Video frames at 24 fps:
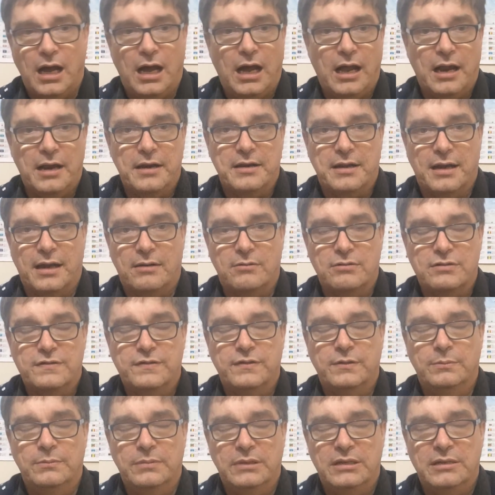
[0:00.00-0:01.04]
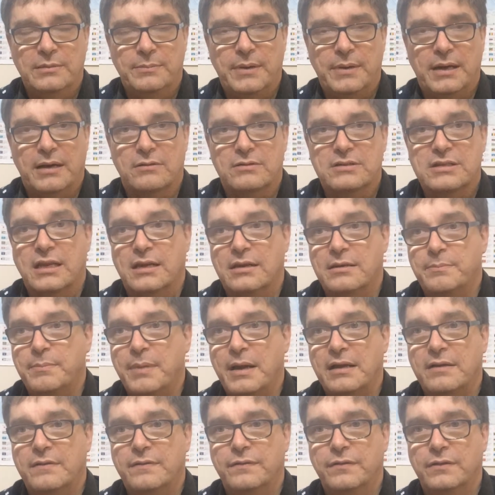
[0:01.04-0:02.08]
And I was fumbling about, had a
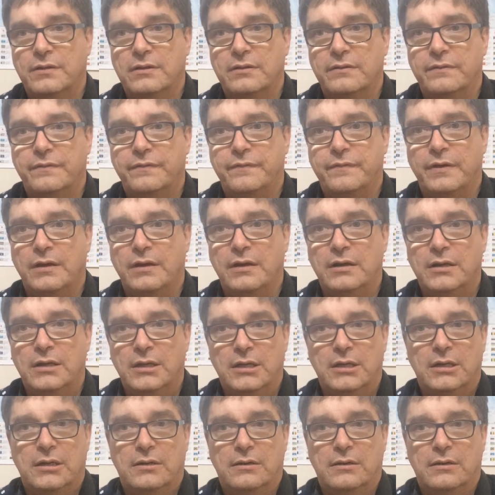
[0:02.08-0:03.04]
bag full of